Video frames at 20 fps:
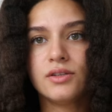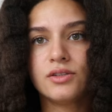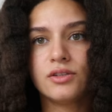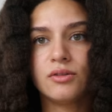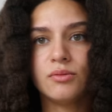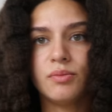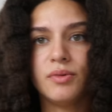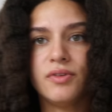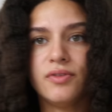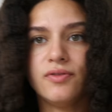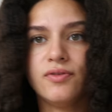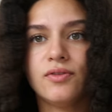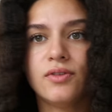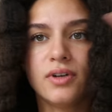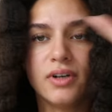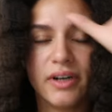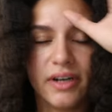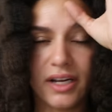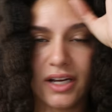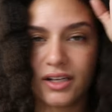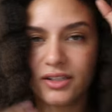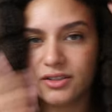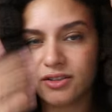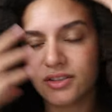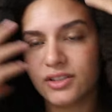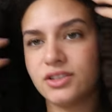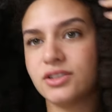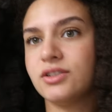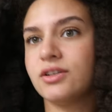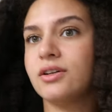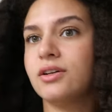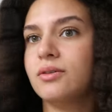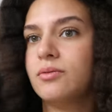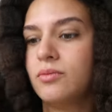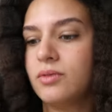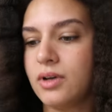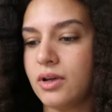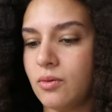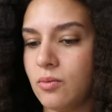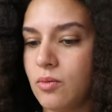So before I actually start,
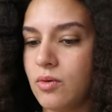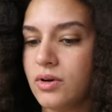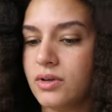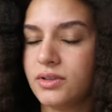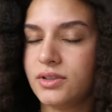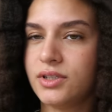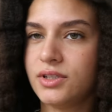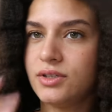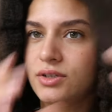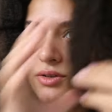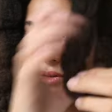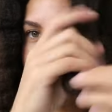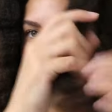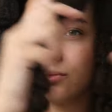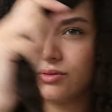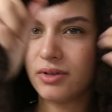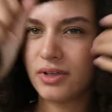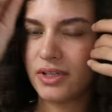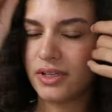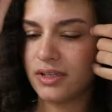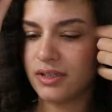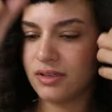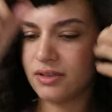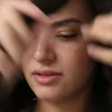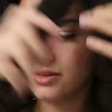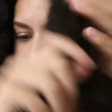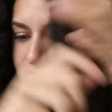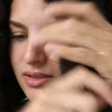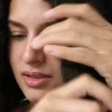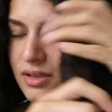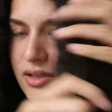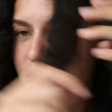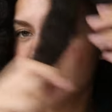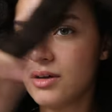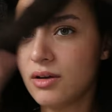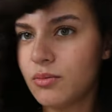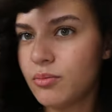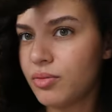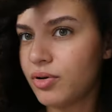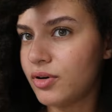what I want to do is
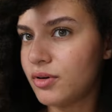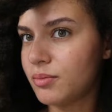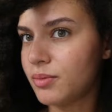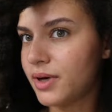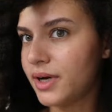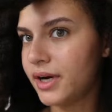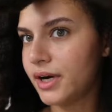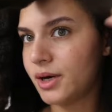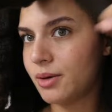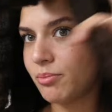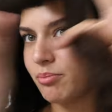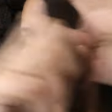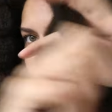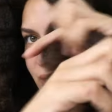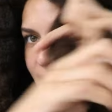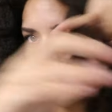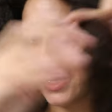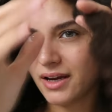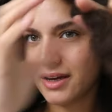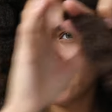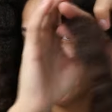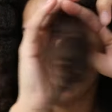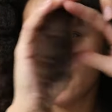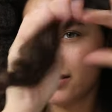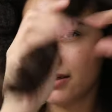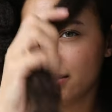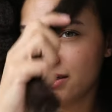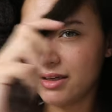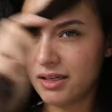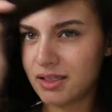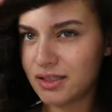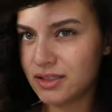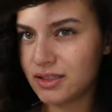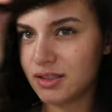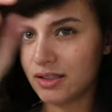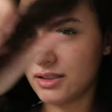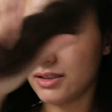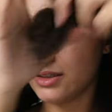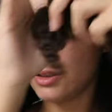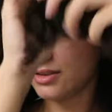put my hair back
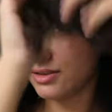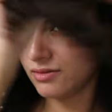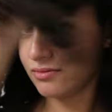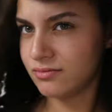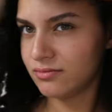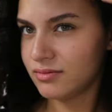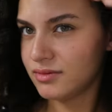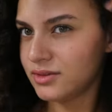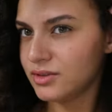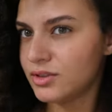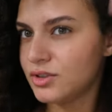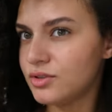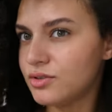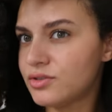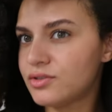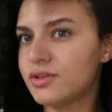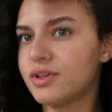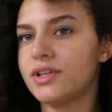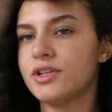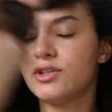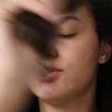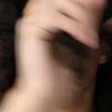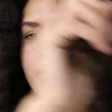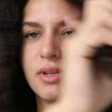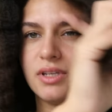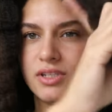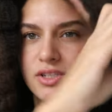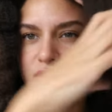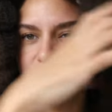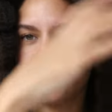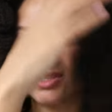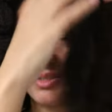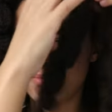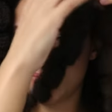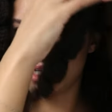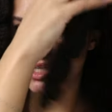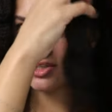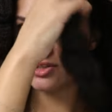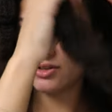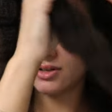into the two strand twist just to
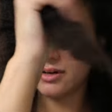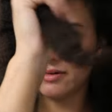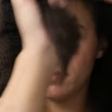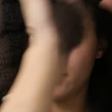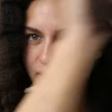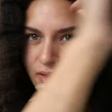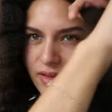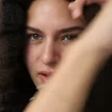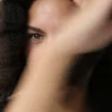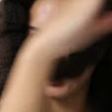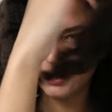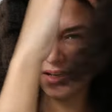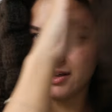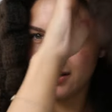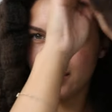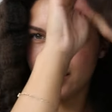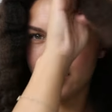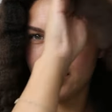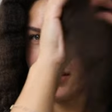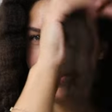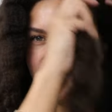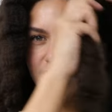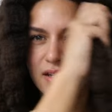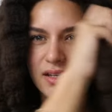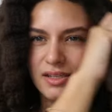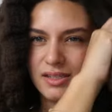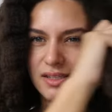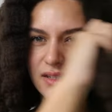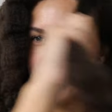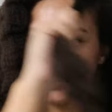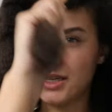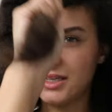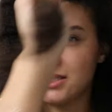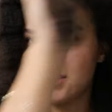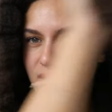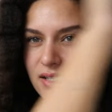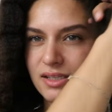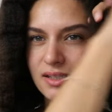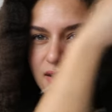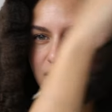make sure everything is
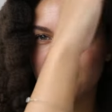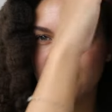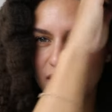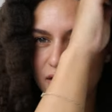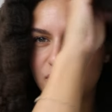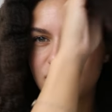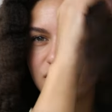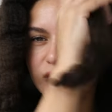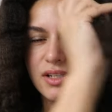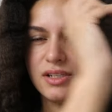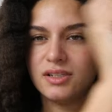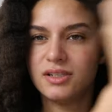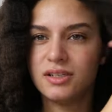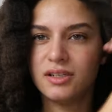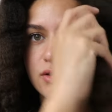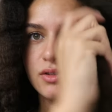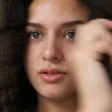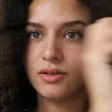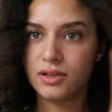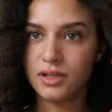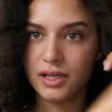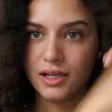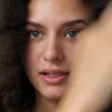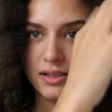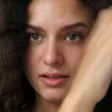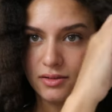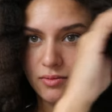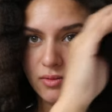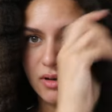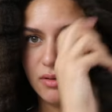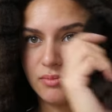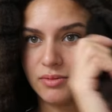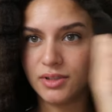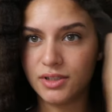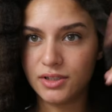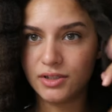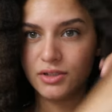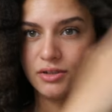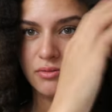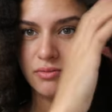nice and sectioned. So that is what I'm
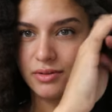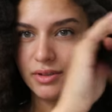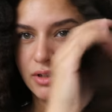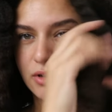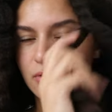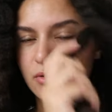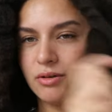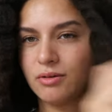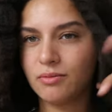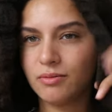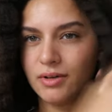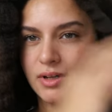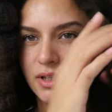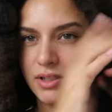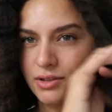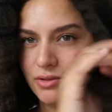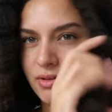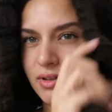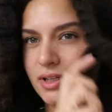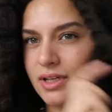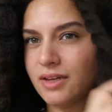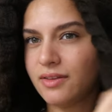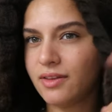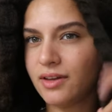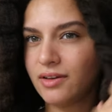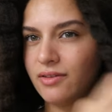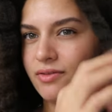gonna do really quick. We're not doing anything